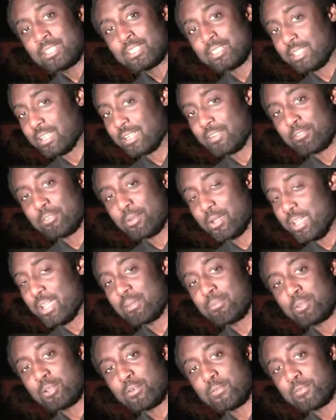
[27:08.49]
Like if you
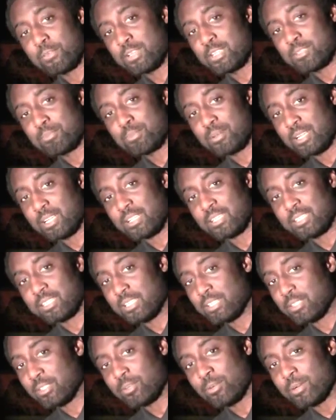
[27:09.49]
add me on Facebook at
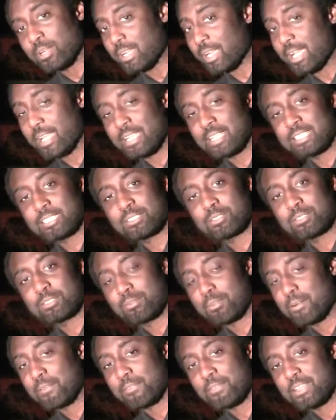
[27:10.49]
D Authority, I can add you to
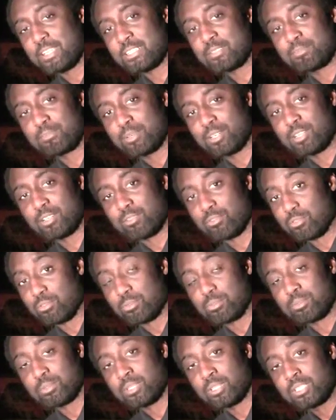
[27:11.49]
my Facebook
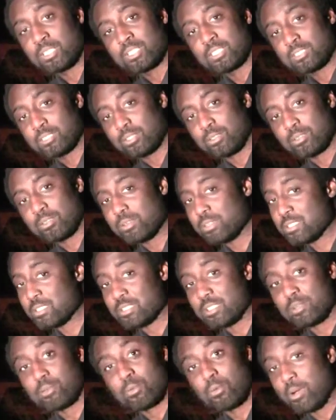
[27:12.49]
group, so you can
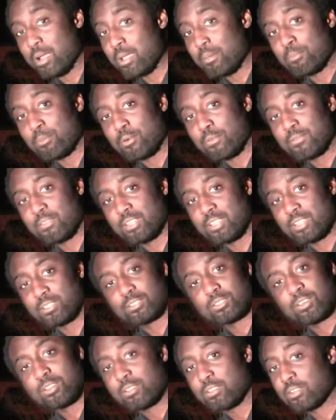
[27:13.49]
see way more
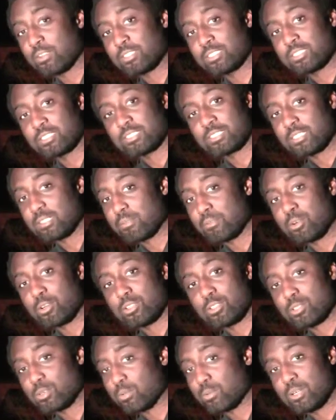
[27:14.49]
videos, or you can just see them
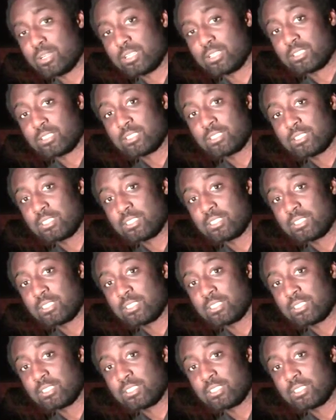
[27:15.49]
on Twitter.